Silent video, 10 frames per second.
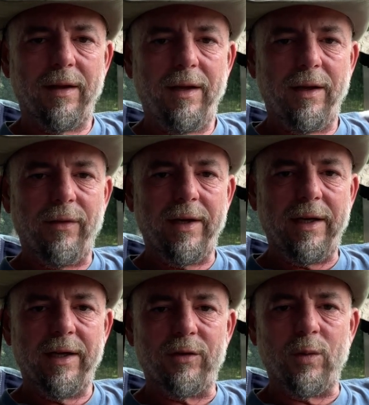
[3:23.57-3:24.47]
And then
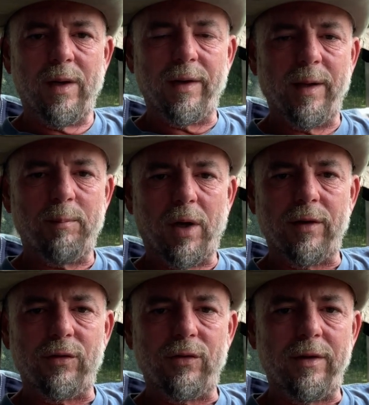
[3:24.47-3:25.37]
he had to go out and get
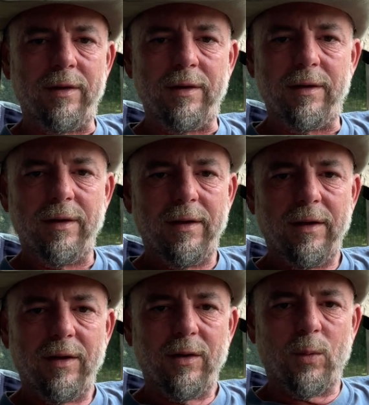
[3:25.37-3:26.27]
parts and
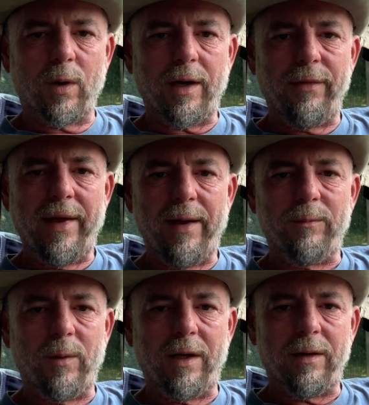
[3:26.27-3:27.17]
work on that
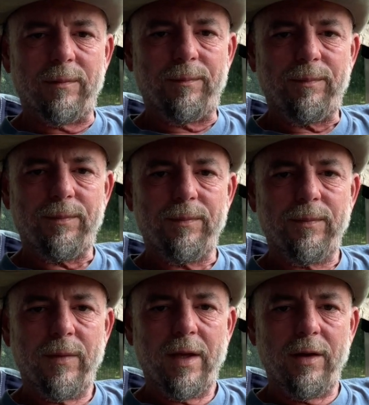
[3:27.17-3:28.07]
while
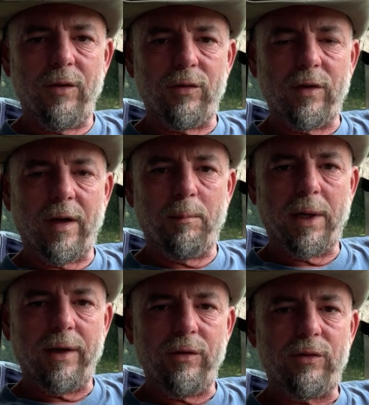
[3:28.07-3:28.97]
his
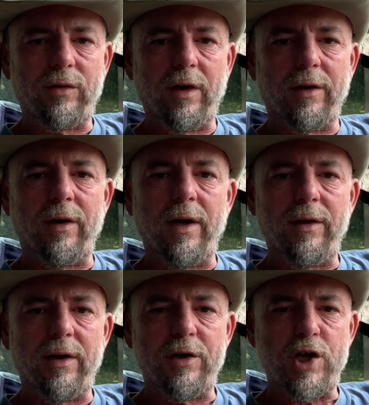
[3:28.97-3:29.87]
buddies Gunnar
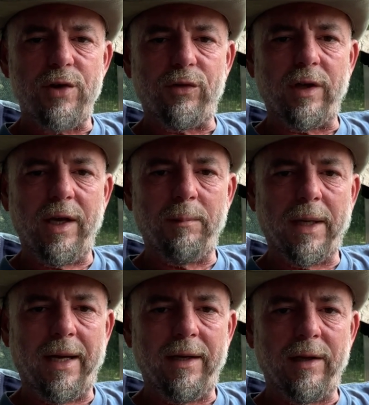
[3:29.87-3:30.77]
and Jason came
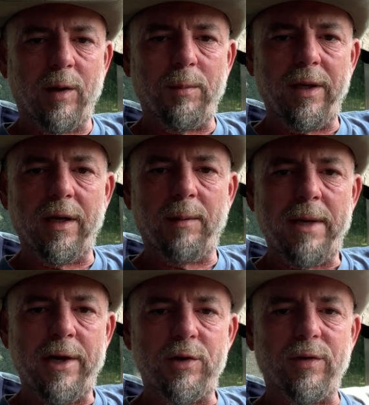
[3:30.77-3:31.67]
by and helped me
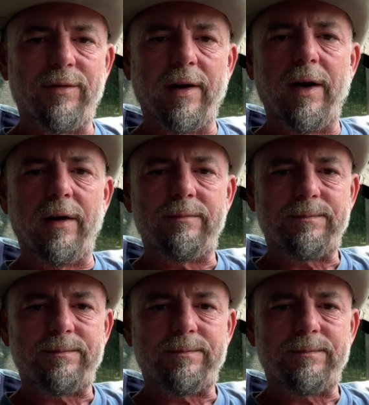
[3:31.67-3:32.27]
manage the fire.